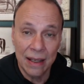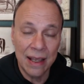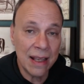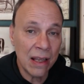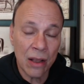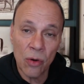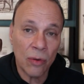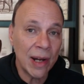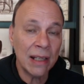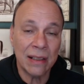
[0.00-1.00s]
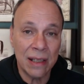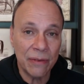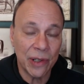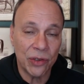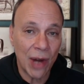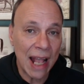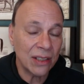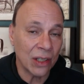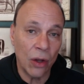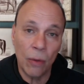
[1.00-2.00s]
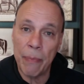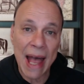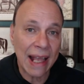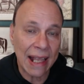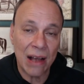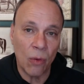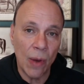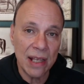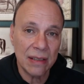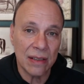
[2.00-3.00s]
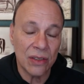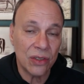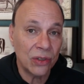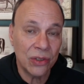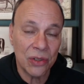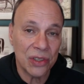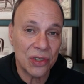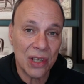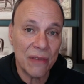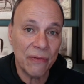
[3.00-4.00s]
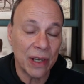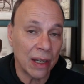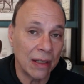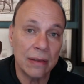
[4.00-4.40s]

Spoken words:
he can go around to different tracks and go back out west and still know the stuff and,